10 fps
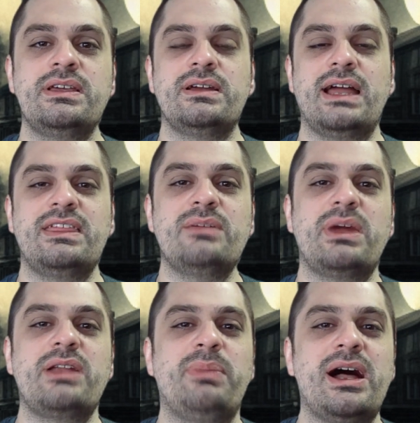I think it might
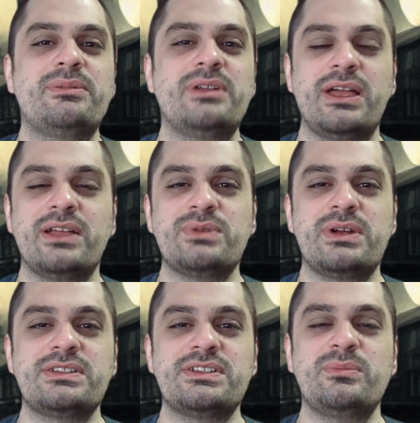have popped up elsewhere
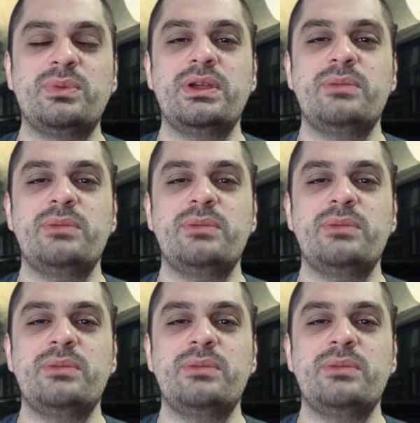at a certain point,